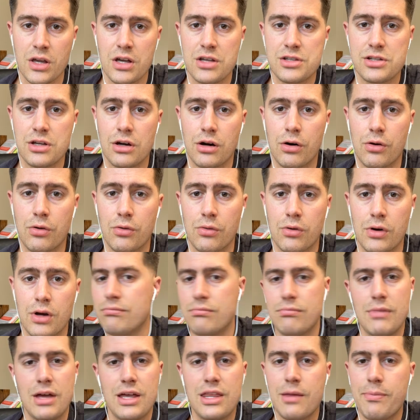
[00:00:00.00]
So,
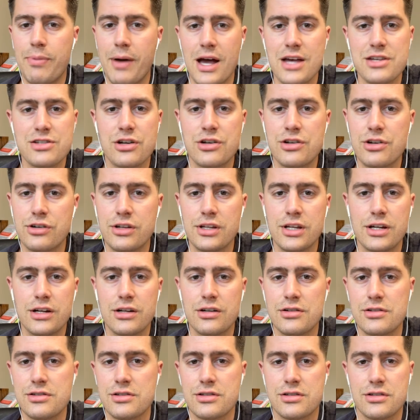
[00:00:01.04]
in the past hundred
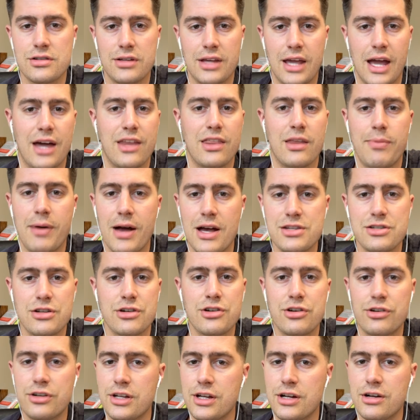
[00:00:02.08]
years, yeah, in the past
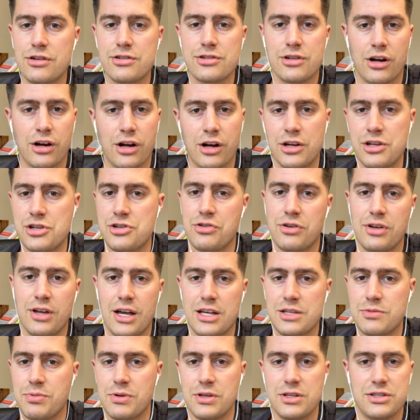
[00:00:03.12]
hundred years, our country
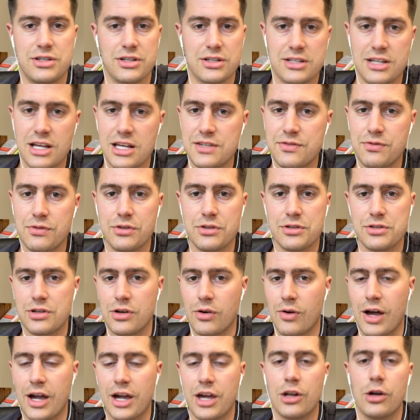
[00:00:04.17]
has been successful.
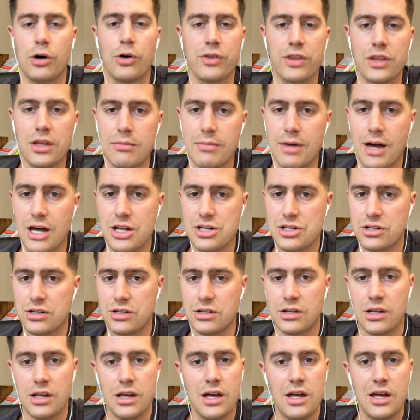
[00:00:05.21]
So, I can only
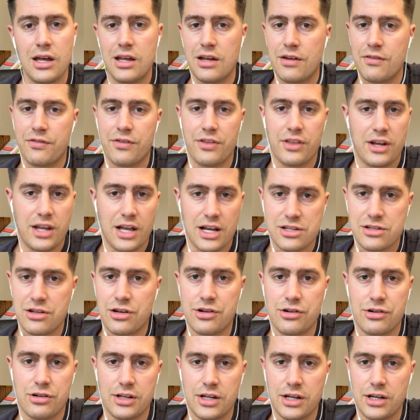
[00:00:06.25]
imagine for the next
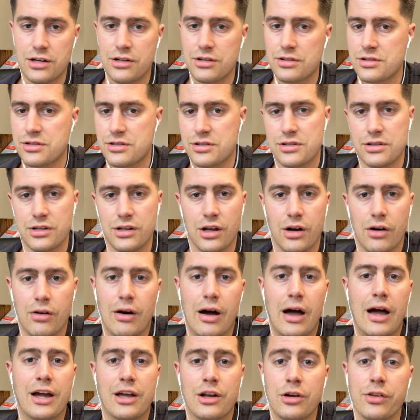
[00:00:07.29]
hundred years, you know,
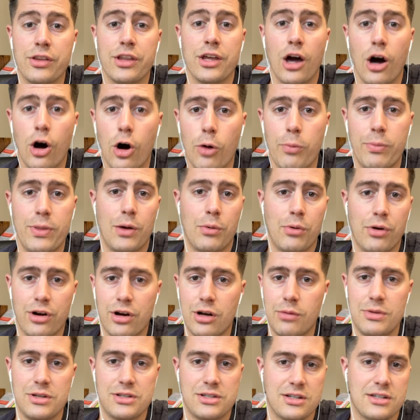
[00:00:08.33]
I can only hope that we're
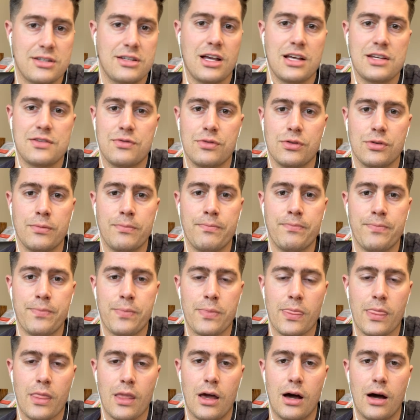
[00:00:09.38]
gonna be successful.
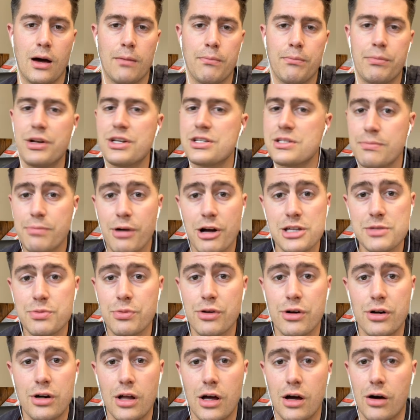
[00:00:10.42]
Um, but it's
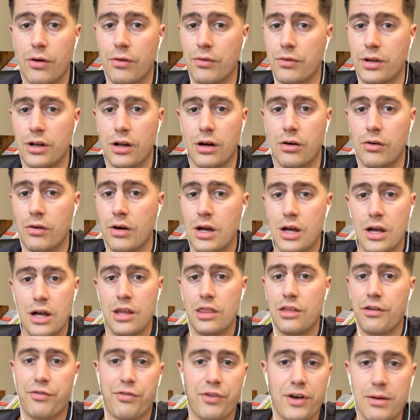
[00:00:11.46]
impossible to know. You know,
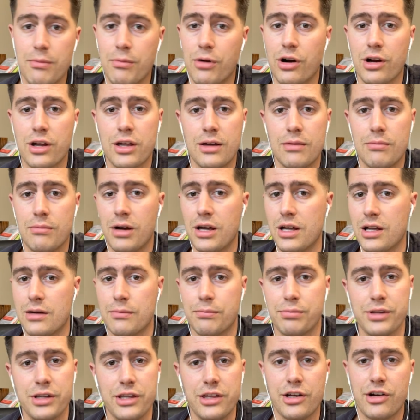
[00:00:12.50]
the freight market might
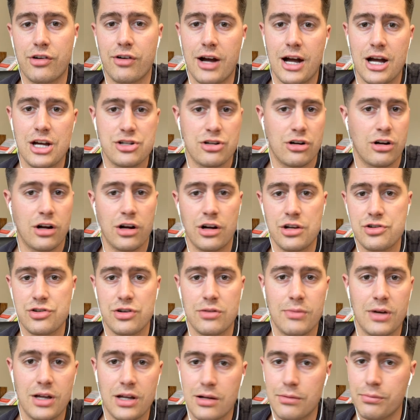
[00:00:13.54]
completely crash. Our
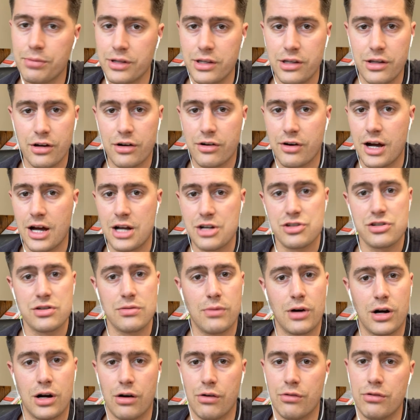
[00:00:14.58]
country might completely crash
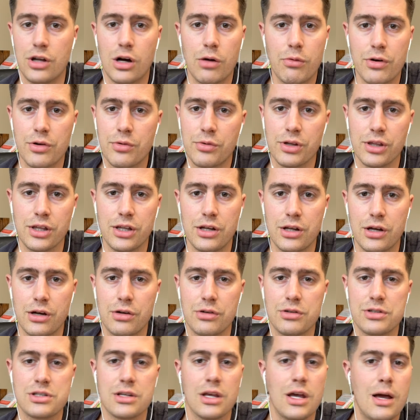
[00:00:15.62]
tomorrow. No one really
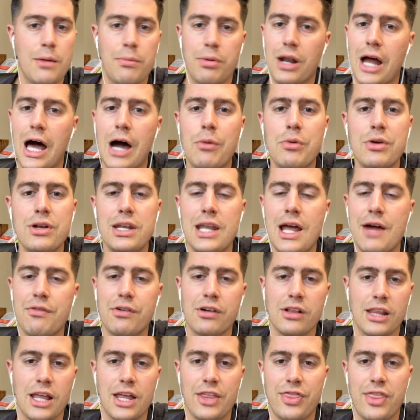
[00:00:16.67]
knows. But I would
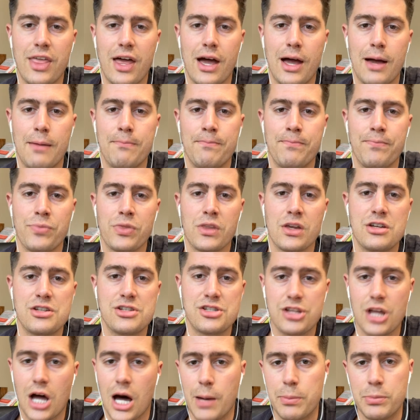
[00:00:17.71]
never let that
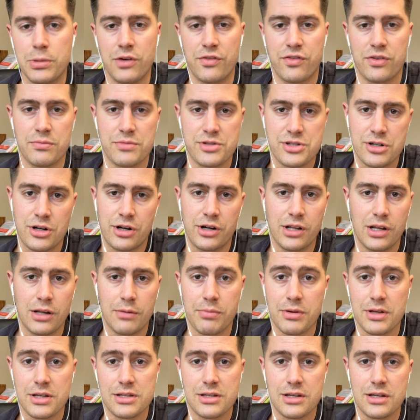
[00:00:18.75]
stop you from starting a
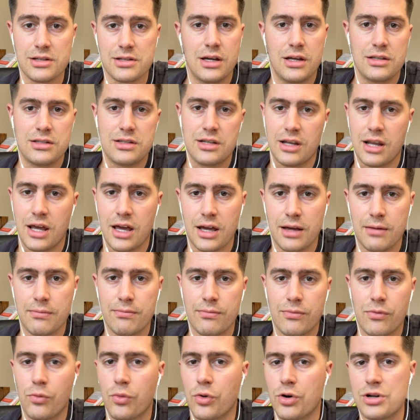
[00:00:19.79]
business today.
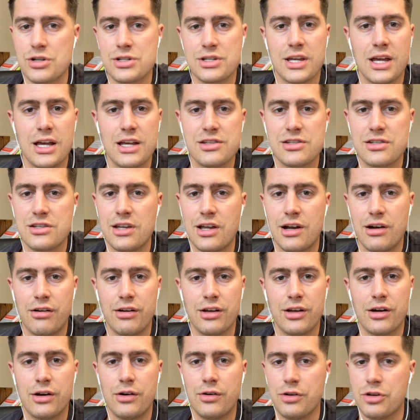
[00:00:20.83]
Worst case
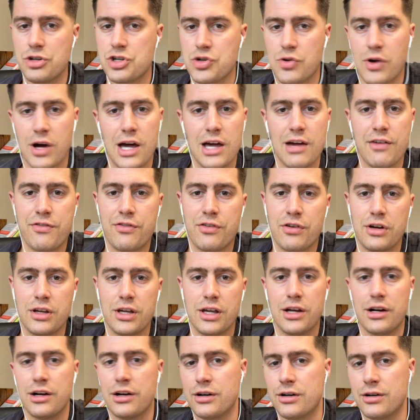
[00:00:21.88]
scenario, you try it for a
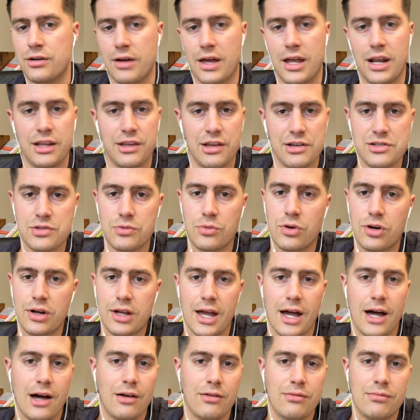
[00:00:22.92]
year and it doesn't work
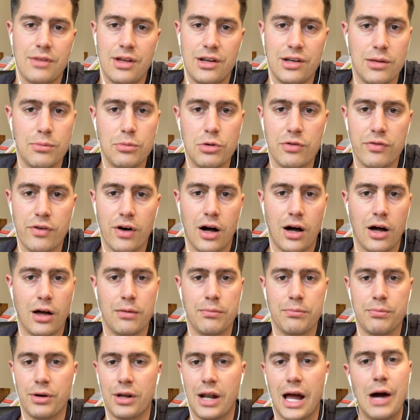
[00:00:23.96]
out and you move
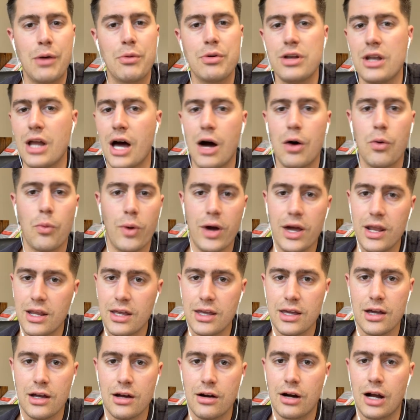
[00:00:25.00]
on. But I would not wait a
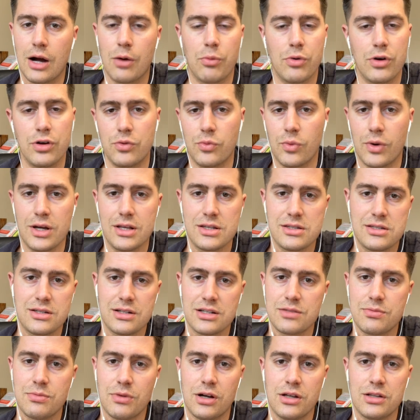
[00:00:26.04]
year. I wouldn't wait
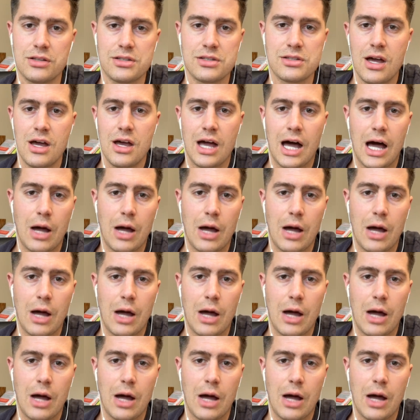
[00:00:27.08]
six months.